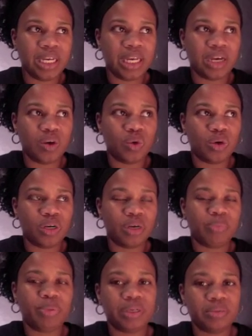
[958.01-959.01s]
or
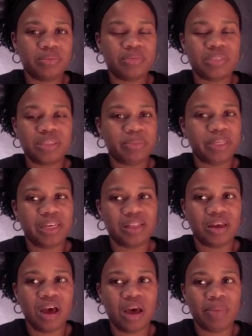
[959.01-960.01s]
put them simply in the
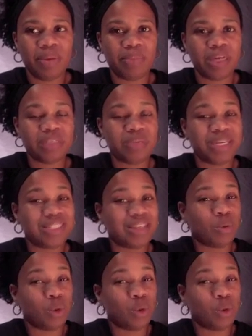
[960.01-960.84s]
comment box, because I will